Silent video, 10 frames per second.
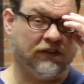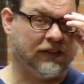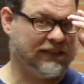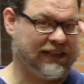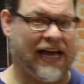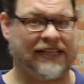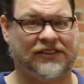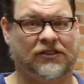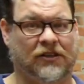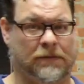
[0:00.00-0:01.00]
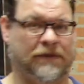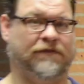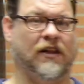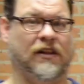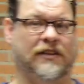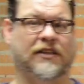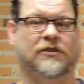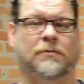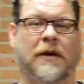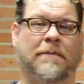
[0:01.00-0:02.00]
disaster had befallen
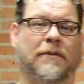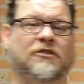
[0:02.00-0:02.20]
those people,